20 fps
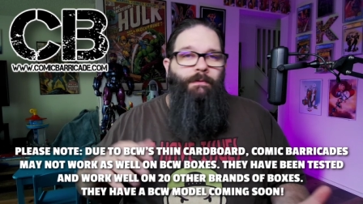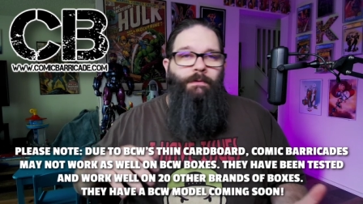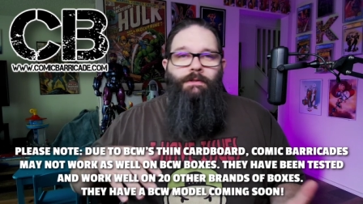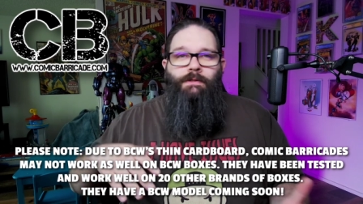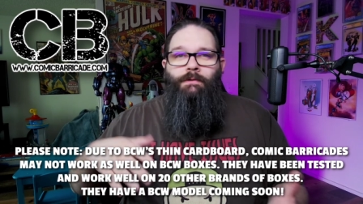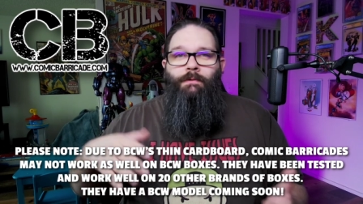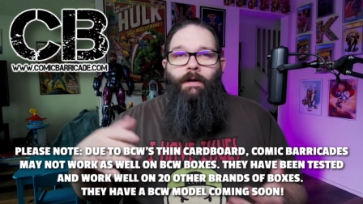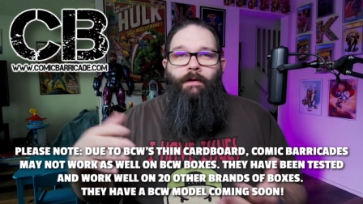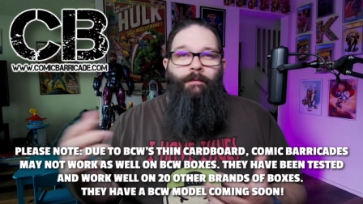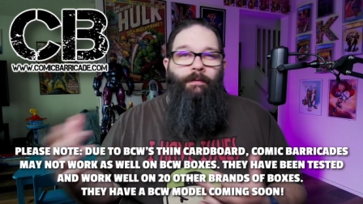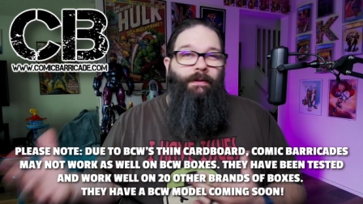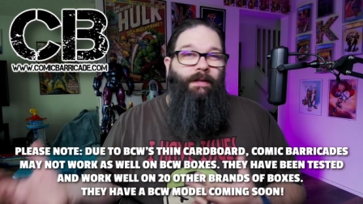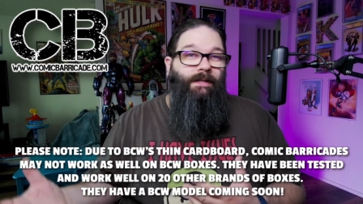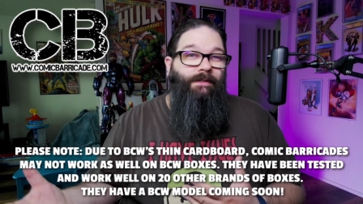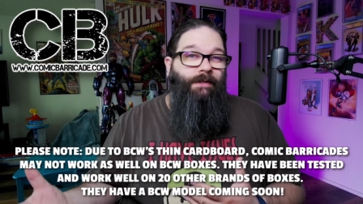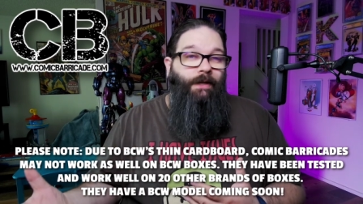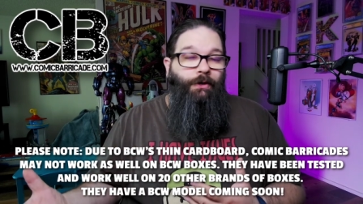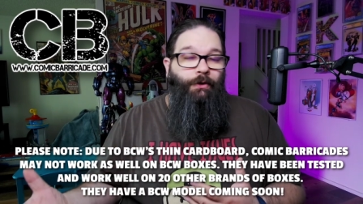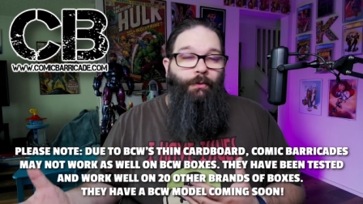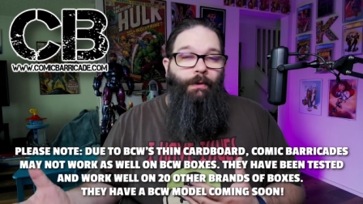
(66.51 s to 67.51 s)
which is great for
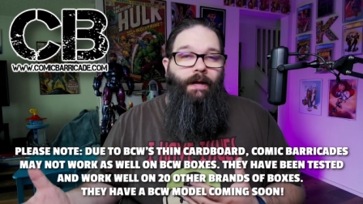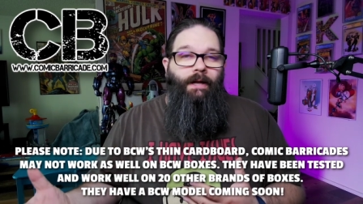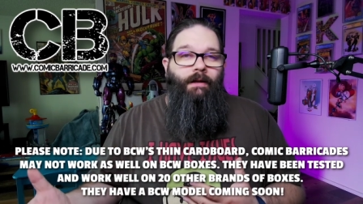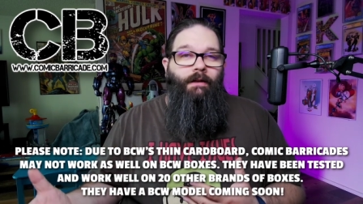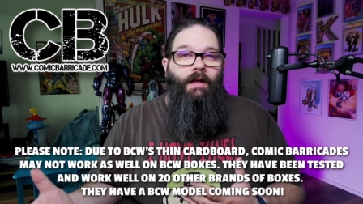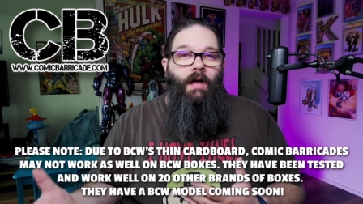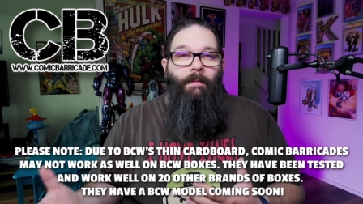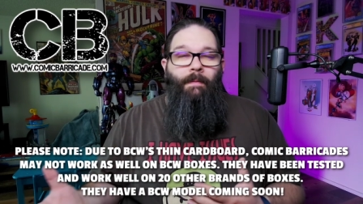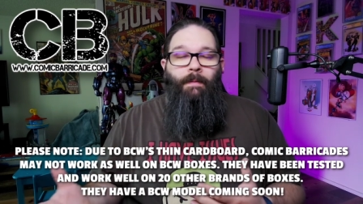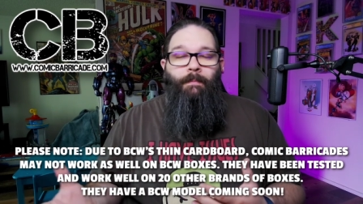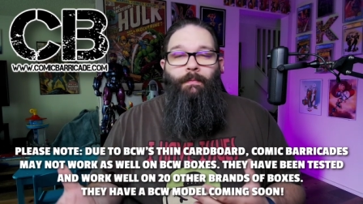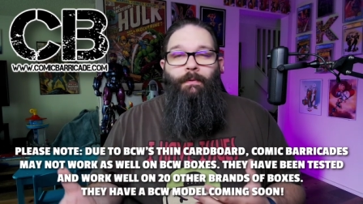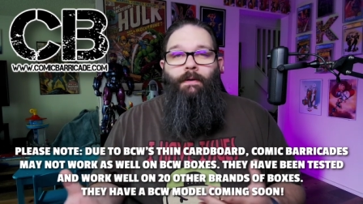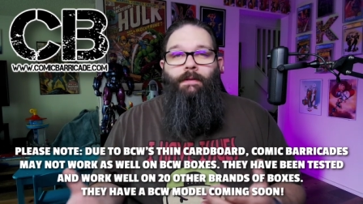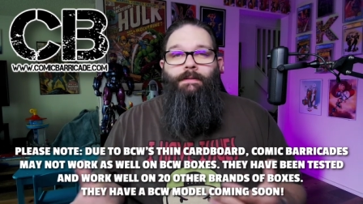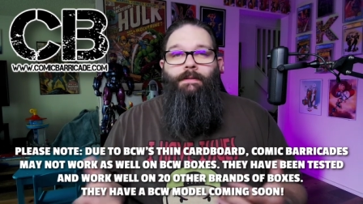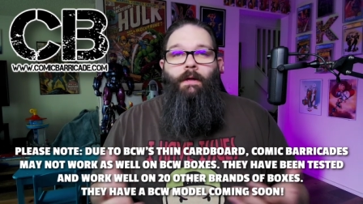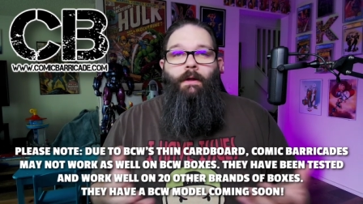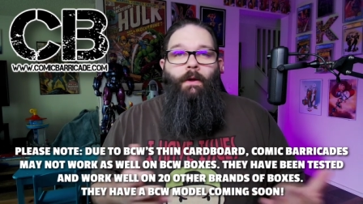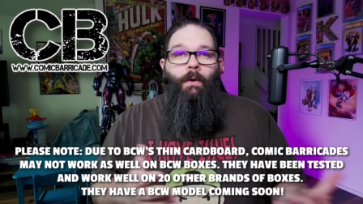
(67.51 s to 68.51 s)
things like graded comic
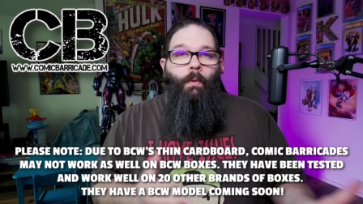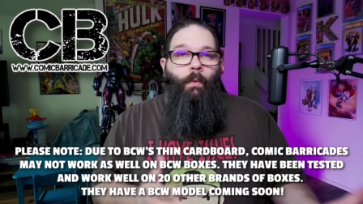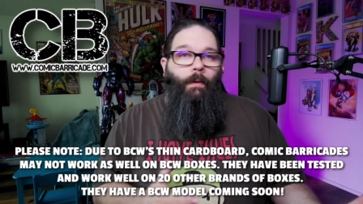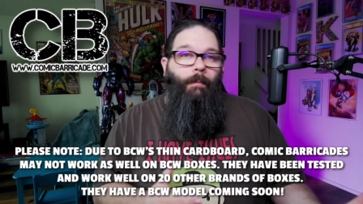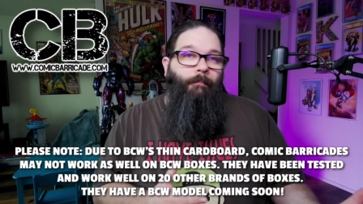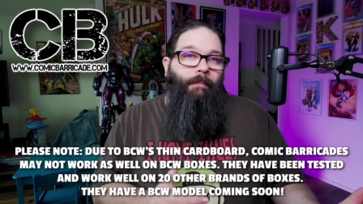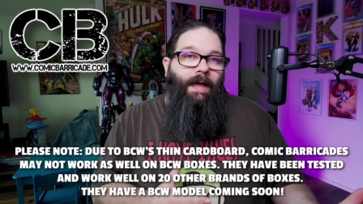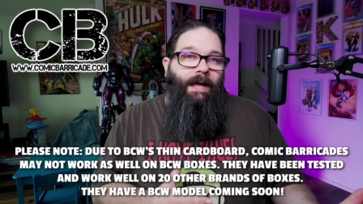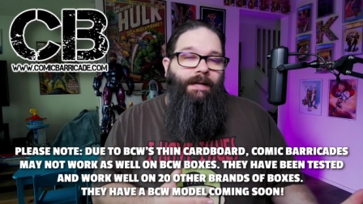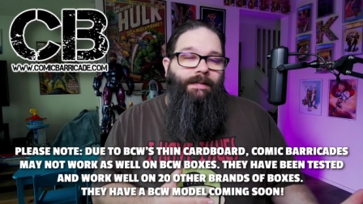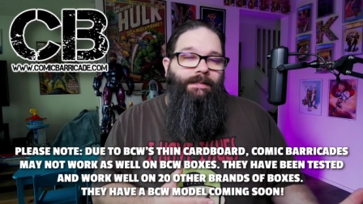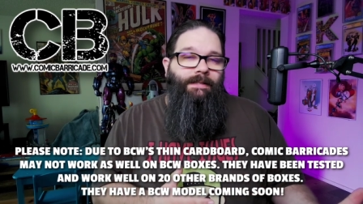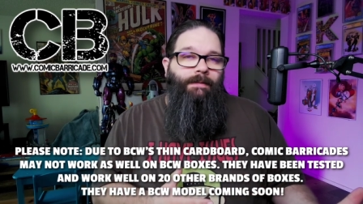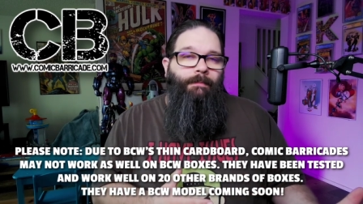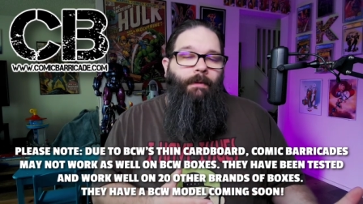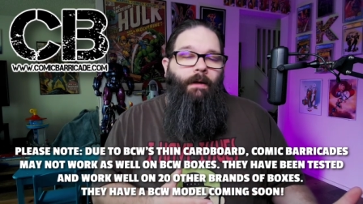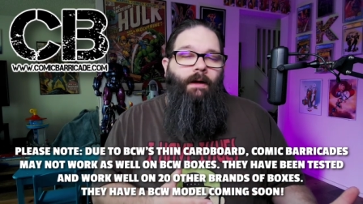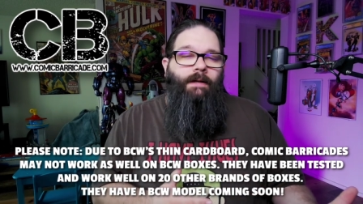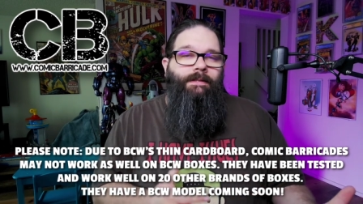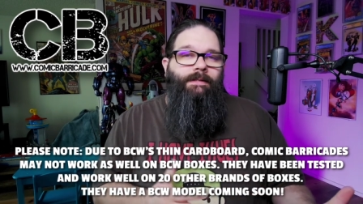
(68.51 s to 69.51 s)
books or magazine
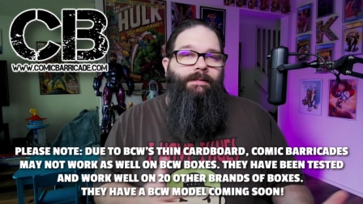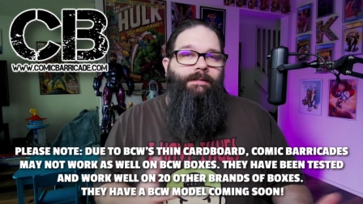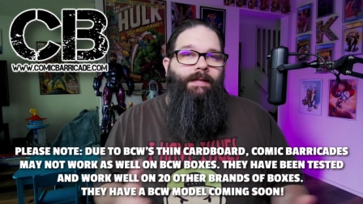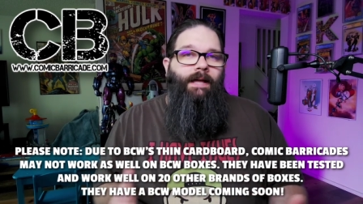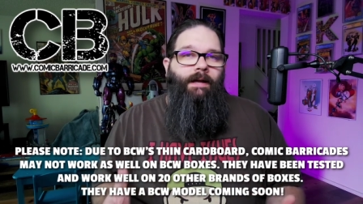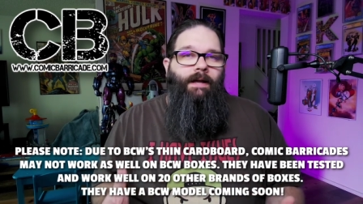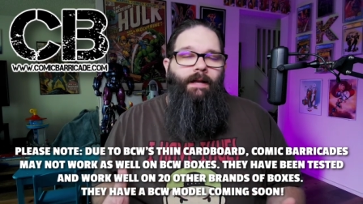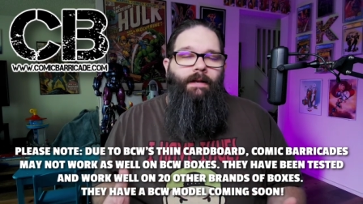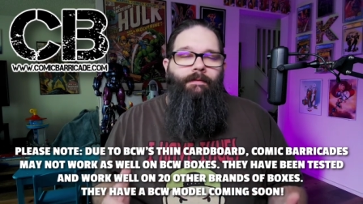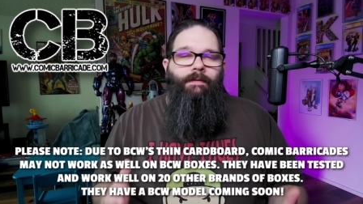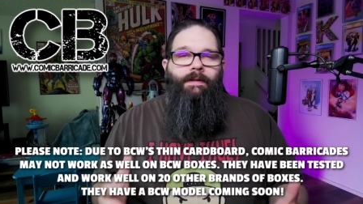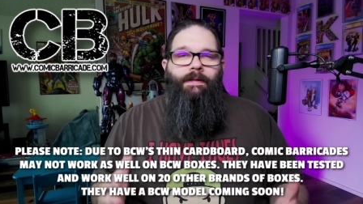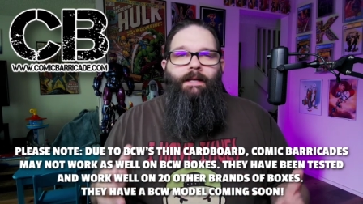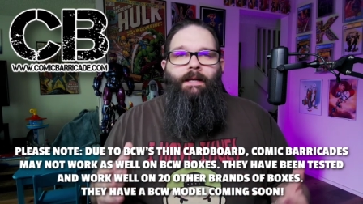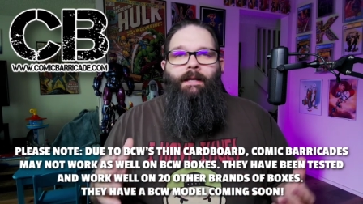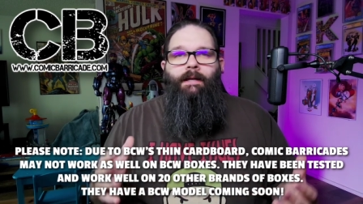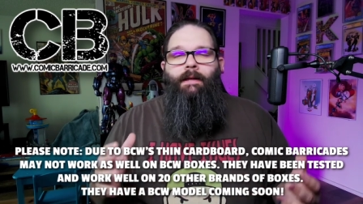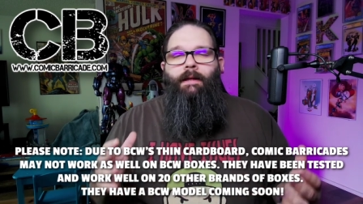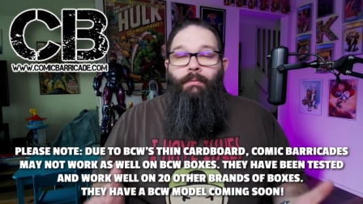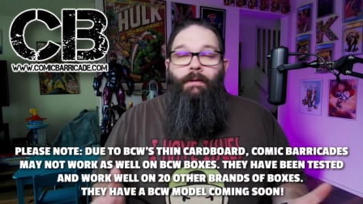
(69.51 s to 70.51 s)
boxes, that kind of a thing.